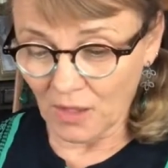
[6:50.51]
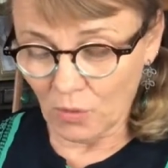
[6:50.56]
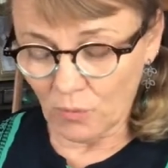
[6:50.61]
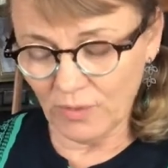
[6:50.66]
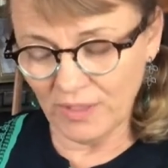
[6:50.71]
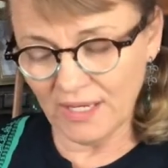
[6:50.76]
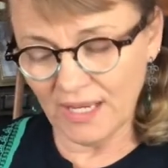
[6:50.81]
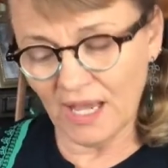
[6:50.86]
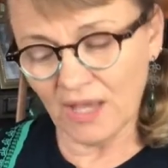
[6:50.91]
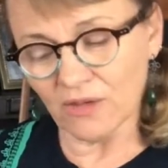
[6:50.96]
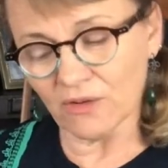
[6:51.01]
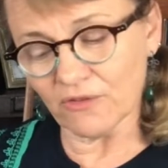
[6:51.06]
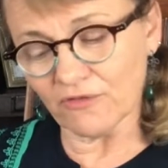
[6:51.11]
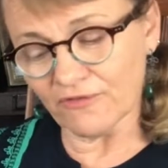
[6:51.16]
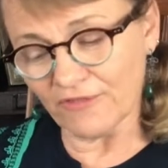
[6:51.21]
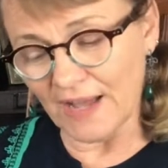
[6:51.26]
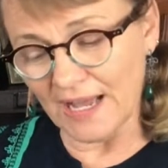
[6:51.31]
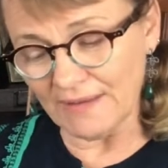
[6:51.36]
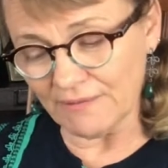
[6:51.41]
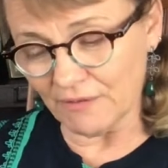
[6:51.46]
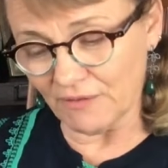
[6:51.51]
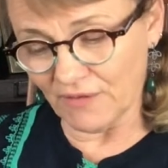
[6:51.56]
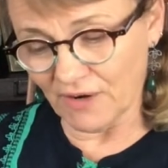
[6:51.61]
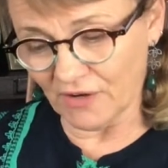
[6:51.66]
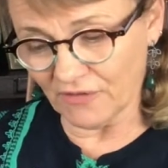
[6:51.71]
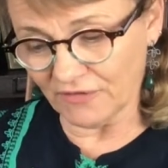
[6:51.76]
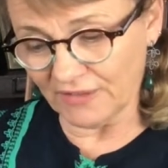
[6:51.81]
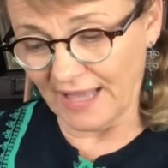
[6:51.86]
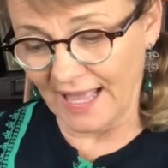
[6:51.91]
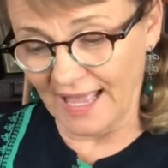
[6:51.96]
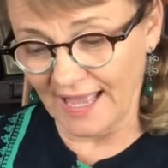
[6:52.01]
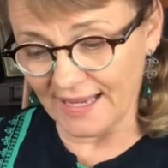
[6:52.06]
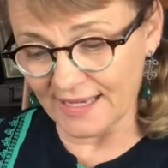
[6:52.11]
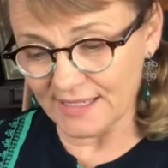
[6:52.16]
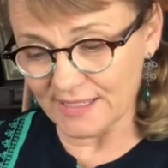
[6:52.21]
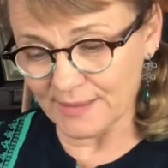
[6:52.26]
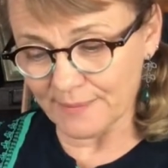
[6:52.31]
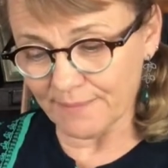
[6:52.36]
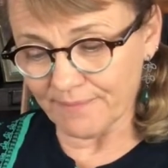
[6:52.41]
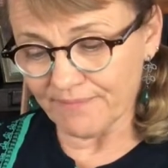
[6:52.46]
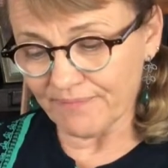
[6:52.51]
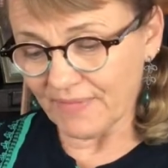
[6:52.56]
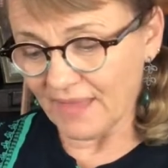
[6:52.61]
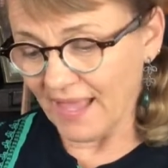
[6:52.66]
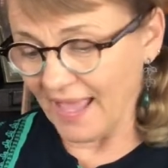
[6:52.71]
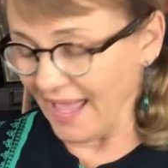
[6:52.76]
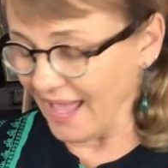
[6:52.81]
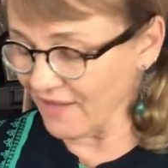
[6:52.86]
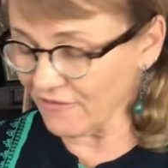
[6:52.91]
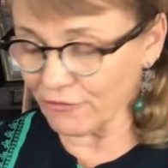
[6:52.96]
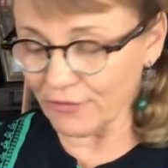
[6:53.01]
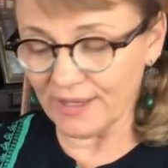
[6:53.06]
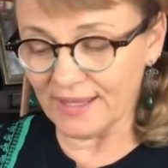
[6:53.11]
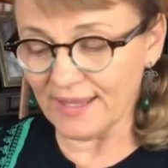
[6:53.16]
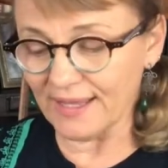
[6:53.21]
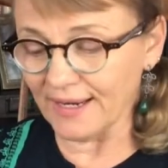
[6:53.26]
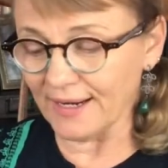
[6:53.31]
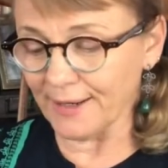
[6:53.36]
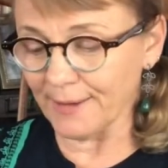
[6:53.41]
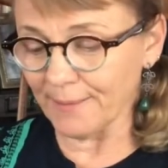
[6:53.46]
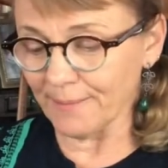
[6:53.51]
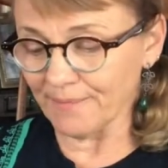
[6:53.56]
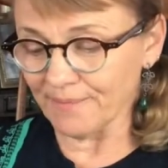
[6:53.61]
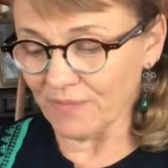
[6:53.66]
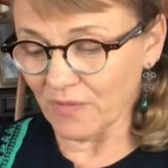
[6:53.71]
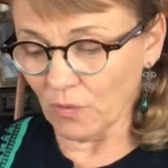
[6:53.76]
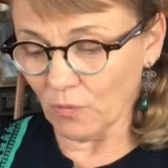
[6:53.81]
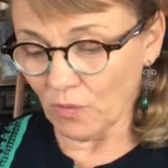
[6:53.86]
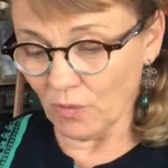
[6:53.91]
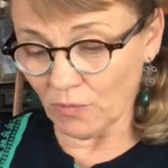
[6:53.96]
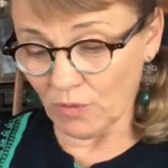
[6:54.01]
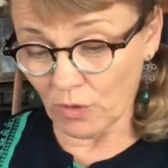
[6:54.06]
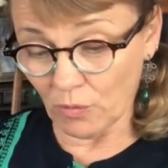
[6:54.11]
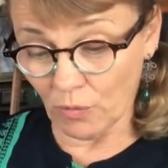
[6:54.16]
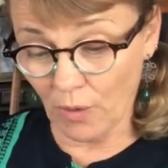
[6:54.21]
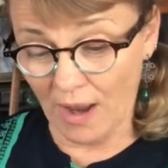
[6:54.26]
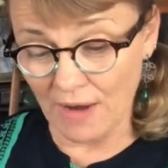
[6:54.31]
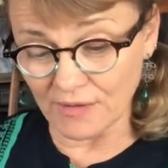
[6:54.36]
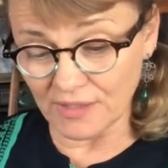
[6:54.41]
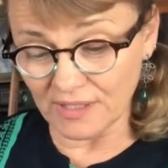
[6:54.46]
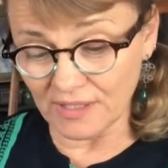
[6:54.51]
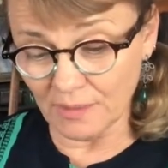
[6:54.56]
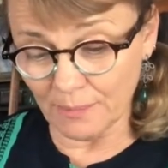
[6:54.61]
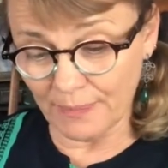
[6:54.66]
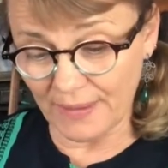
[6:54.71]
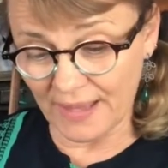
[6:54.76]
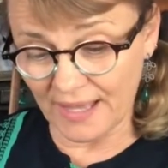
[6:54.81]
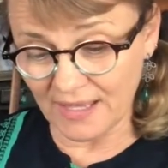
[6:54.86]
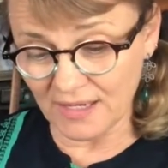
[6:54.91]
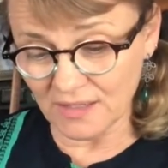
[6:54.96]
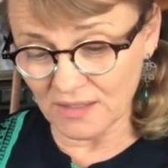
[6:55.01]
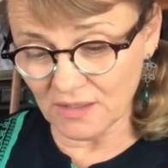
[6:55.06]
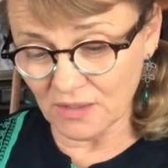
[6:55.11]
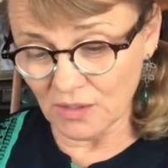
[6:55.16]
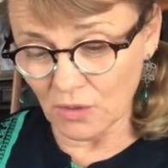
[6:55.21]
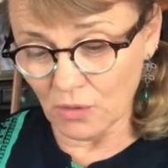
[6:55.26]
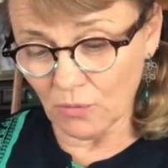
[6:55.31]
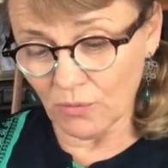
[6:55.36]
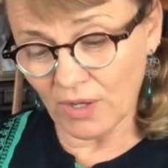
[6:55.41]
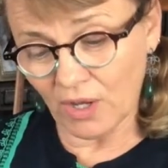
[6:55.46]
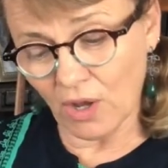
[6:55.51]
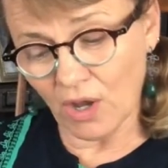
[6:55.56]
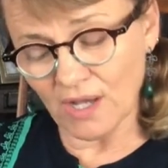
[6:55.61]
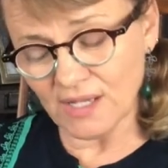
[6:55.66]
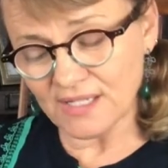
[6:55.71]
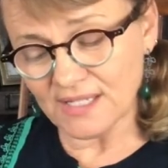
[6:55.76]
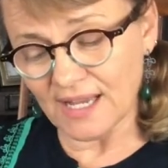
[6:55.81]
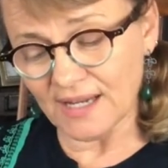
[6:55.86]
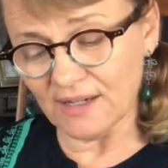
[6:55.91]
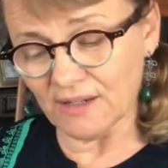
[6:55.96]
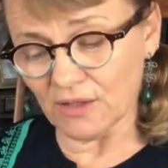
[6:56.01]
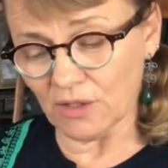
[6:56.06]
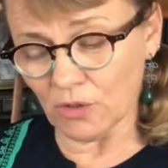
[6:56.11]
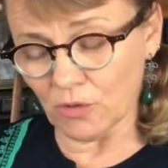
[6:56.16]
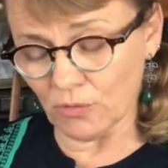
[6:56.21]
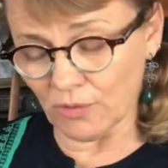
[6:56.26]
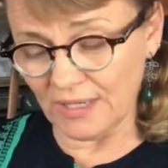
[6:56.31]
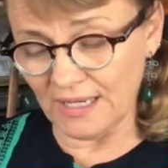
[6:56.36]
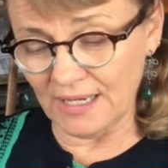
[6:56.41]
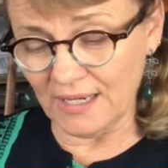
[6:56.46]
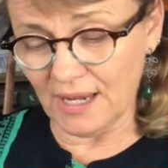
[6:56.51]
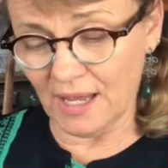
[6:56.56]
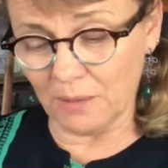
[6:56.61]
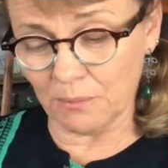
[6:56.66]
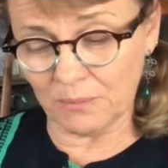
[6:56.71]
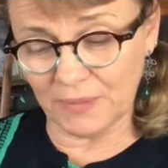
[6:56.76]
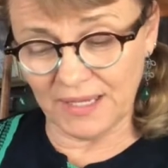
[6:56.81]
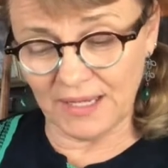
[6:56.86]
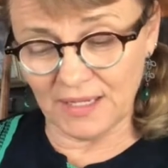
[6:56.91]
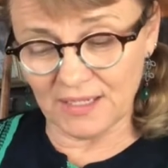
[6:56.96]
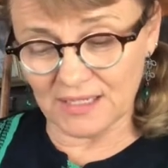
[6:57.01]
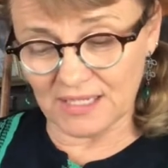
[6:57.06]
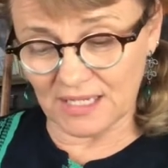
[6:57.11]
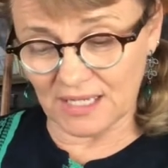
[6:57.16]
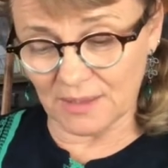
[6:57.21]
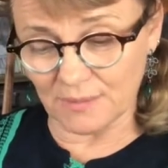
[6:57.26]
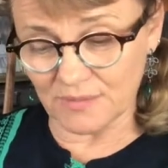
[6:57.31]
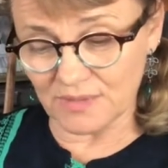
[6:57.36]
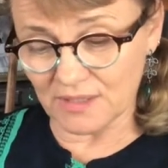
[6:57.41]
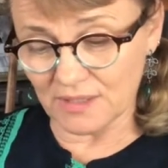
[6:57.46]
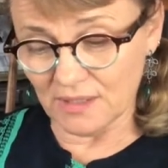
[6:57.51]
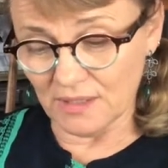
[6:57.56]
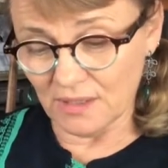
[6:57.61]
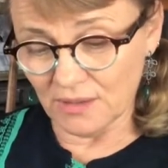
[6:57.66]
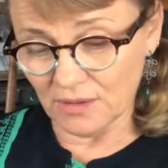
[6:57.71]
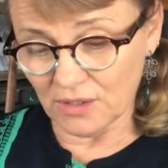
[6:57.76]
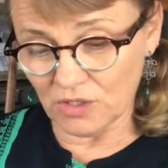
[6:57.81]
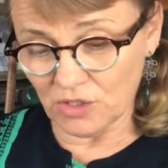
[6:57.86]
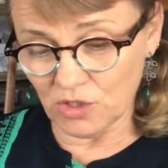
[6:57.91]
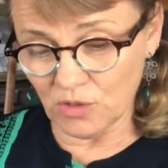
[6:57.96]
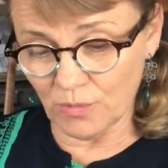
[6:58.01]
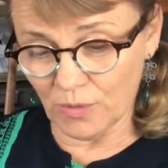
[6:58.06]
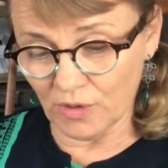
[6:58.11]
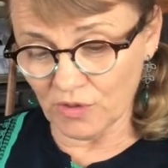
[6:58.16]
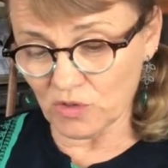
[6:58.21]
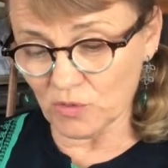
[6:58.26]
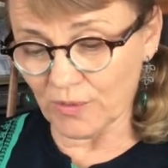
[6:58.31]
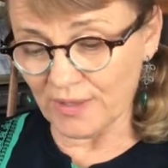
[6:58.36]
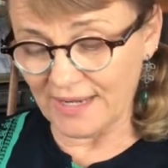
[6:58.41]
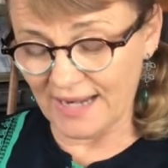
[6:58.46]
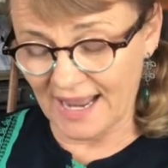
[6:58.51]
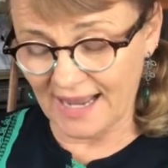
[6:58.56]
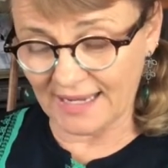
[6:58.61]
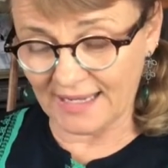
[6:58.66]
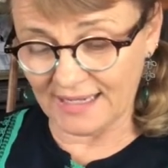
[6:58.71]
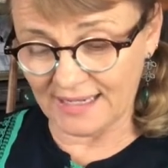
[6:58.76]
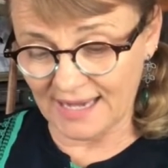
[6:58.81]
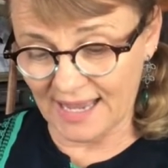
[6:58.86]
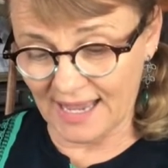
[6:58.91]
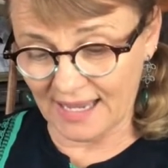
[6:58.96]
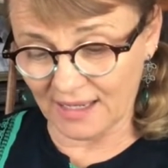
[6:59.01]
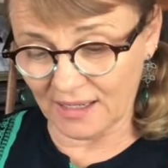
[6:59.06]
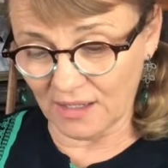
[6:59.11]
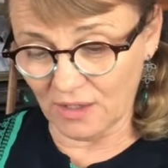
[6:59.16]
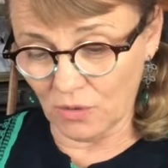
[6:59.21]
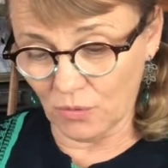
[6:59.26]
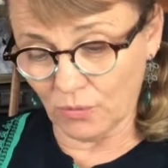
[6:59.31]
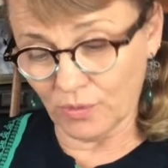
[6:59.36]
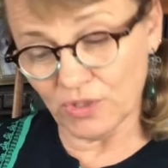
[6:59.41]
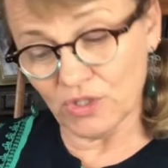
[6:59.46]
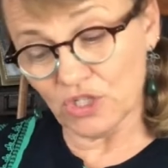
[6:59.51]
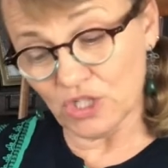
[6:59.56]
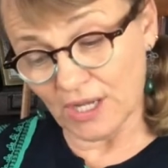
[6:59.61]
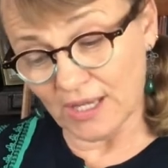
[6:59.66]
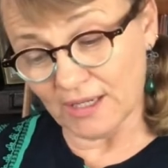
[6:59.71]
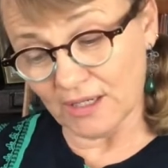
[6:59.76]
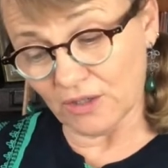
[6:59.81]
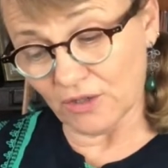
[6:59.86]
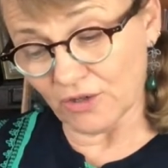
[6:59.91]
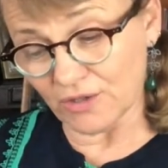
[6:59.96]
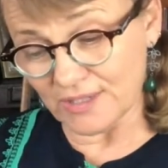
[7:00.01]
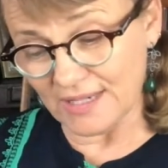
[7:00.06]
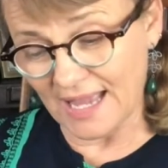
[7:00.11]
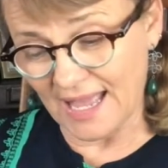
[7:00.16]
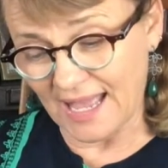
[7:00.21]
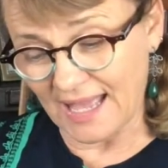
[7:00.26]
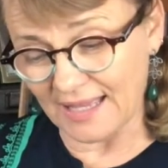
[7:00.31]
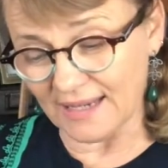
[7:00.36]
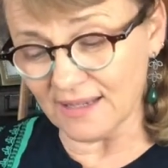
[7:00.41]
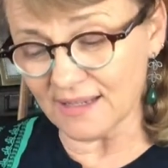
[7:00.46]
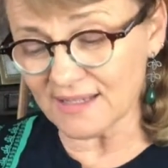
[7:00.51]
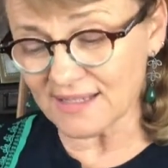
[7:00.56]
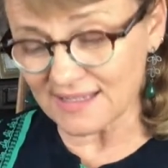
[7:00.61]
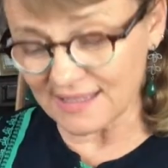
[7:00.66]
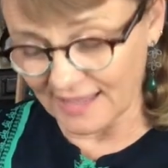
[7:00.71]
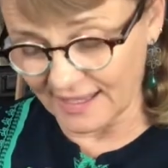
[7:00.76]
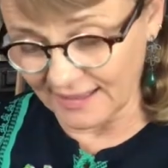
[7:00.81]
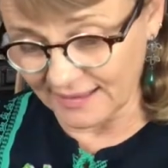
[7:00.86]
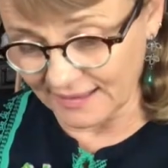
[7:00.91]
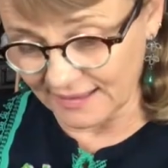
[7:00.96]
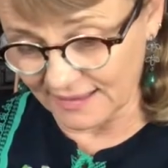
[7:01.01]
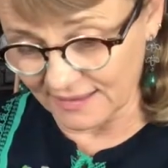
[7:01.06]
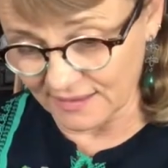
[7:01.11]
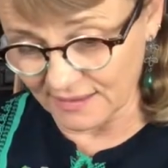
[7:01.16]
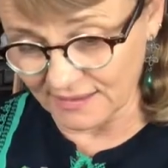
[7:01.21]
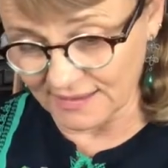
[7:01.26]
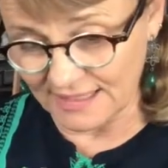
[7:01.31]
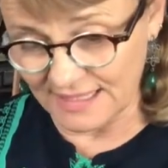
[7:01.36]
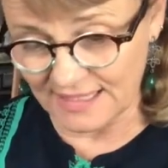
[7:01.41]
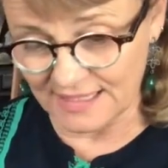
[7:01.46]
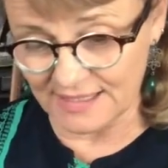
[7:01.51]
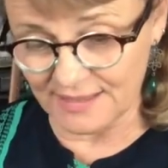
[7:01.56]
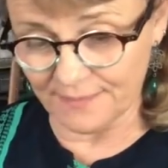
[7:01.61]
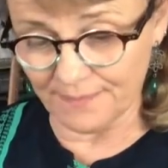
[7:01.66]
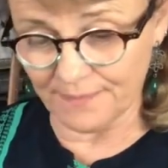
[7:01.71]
We'd gathered 5 of our flags. Halfway there, when we rounded the bend, we caught sight of the green and pink teams. The 2 boats were neck and neck, with Jen and her dad slightly in the lead.